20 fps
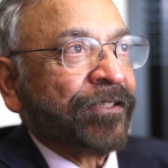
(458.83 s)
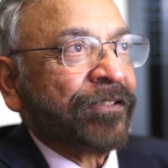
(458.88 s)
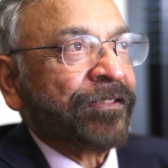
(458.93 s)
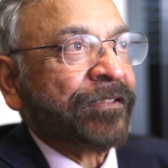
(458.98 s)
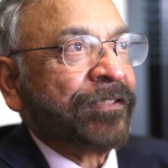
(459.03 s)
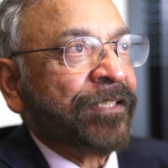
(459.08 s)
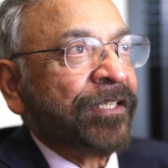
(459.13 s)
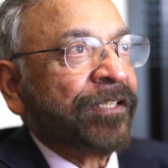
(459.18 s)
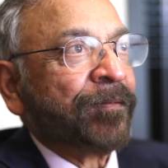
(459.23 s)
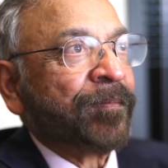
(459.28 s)

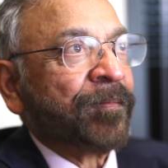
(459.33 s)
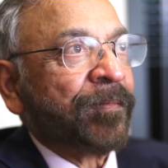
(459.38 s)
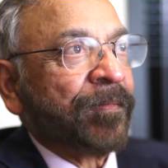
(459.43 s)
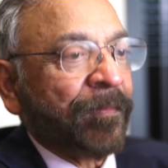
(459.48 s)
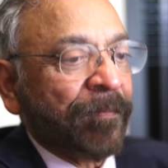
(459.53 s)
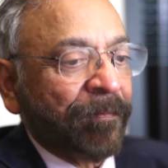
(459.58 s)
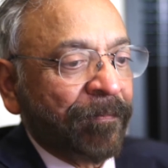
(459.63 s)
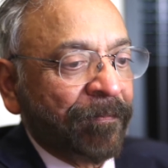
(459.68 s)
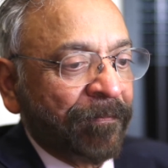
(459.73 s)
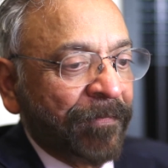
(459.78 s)
they
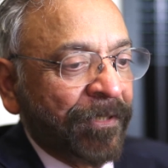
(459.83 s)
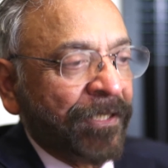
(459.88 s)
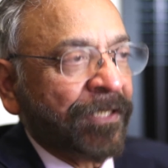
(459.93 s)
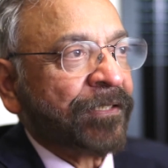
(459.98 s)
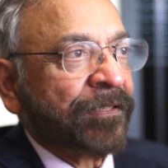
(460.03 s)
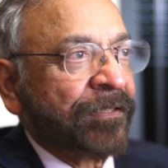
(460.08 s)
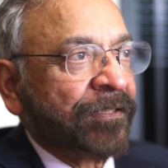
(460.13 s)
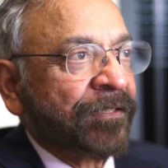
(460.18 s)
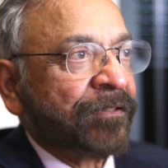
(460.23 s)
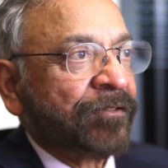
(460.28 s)

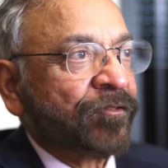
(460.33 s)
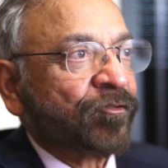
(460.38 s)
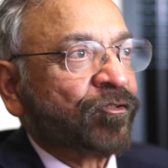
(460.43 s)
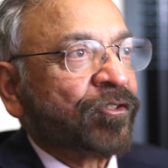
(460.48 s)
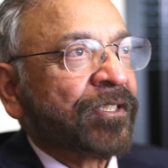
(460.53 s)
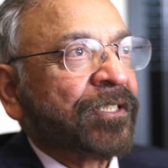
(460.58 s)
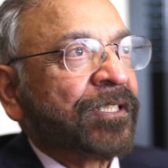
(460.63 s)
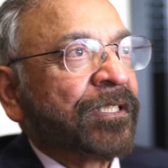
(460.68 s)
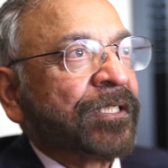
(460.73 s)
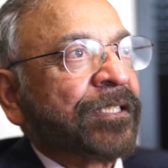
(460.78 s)

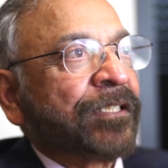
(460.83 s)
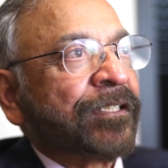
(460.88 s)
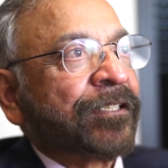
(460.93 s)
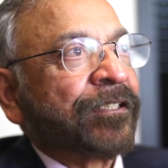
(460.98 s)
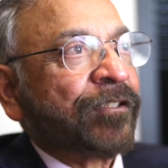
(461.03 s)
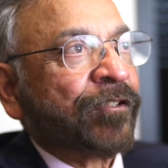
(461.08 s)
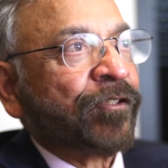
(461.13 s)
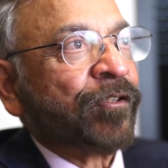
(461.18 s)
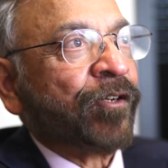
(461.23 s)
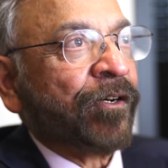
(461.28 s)
managed
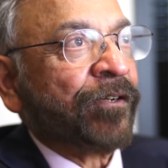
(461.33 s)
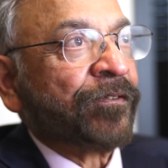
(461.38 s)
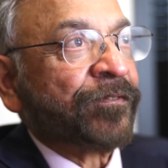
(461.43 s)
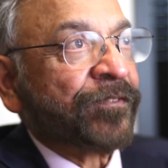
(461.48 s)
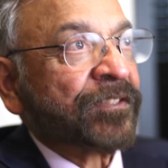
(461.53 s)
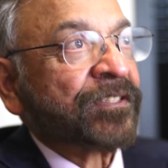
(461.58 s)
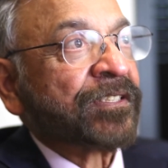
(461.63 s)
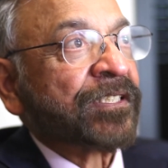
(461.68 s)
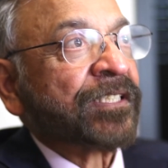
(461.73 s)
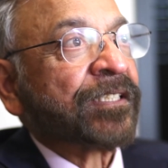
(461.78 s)
the
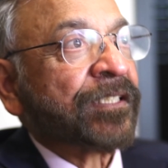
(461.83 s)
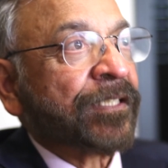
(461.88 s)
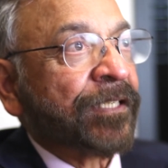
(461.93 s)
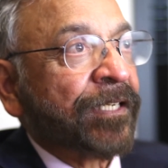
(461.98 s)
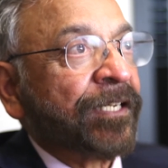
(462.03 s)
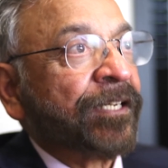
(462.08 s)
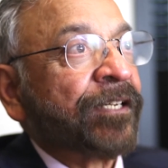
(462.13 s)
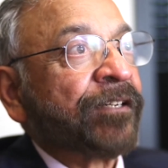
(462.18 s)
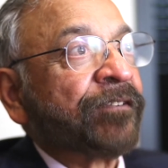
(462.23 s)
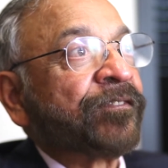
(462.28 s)
office and
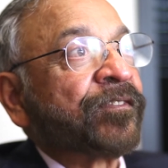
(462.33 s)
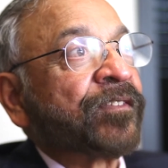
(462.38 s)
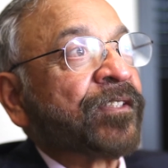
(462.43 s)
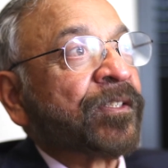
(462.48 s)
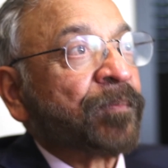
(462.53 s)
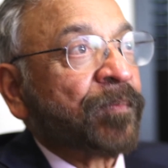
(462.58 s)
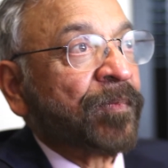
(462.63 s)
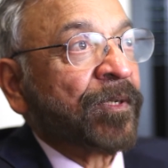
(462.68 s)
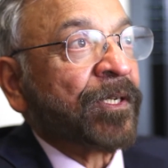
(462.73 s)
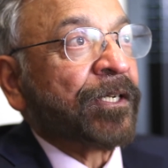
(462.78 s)
gave
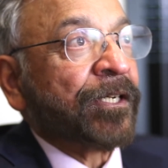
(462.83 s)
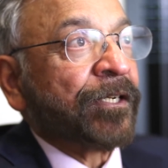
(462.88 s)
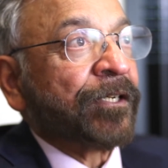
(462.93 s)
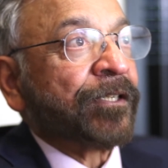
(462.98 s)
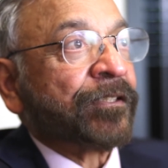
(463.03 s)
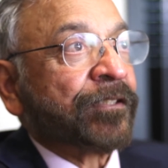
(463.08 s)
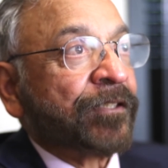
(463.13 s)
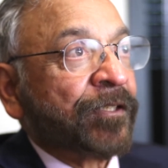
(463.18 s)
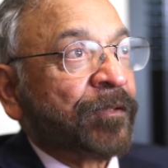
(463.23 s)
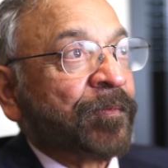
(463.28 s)
the,
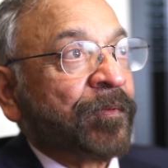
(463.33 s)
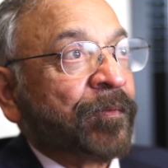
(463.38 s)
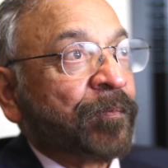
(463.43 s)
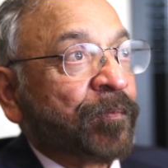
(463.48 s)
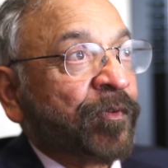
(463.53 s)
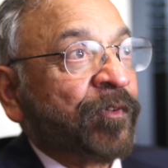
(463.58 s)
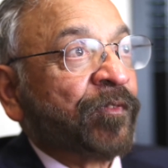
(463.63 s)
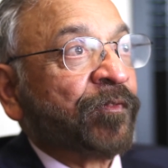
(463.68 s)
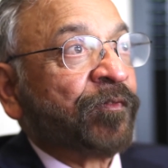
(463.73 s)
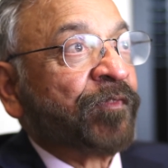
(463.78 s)
the
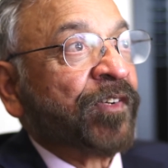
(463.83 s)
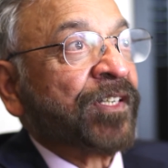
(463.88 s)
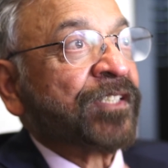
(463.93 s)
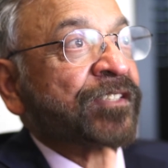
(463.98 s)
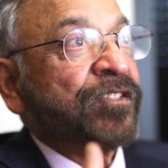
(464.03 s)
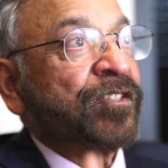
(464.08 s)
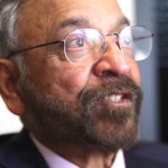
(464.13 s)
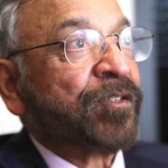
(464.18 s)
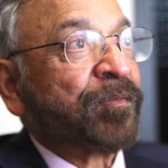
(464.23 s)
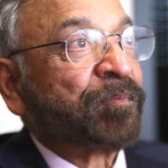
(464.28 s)

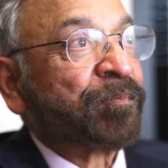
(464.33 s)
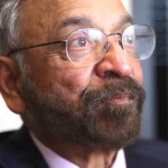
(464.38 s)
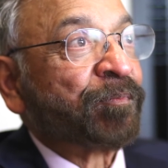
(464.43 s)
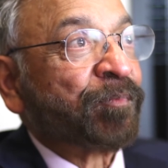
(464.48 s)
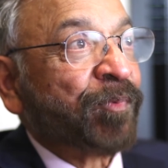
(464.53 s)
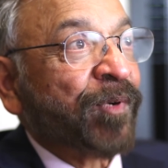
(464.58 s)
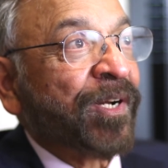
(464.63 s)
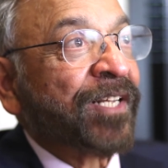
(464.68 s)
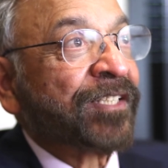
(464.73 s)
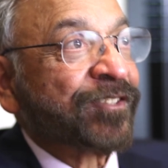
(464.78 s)
professional
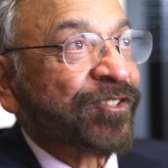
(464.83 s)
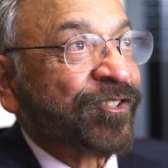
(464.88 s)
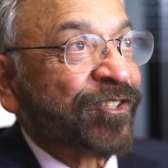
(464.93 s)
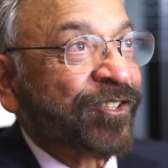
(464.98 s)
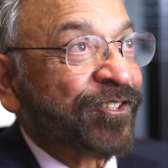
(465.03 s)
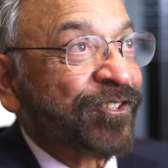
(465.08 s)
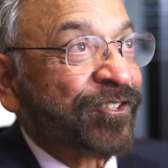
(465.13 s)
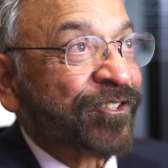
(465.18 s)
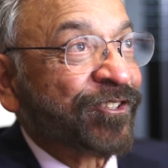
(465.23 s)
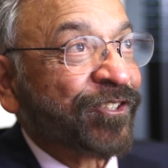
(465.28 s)

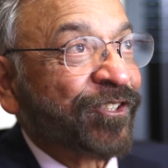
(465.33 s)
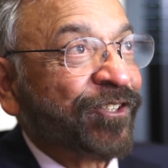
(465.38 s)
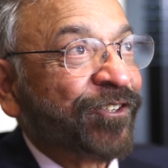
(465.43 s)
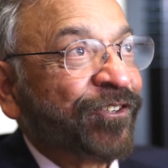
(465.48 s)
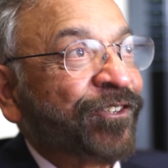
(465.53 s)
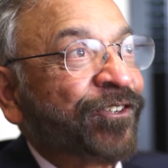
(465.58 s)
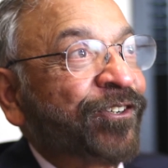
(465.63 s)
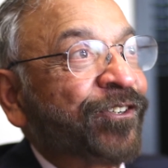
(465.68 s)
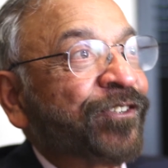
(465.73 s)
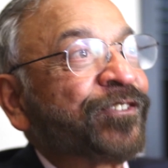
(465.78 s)
presence
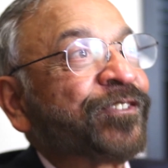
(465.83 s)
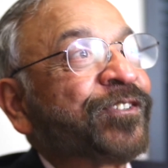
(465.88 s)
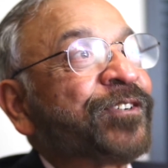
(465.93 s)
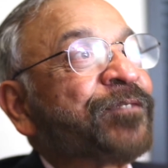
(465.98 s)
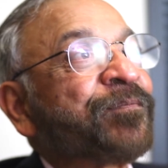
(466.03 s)
of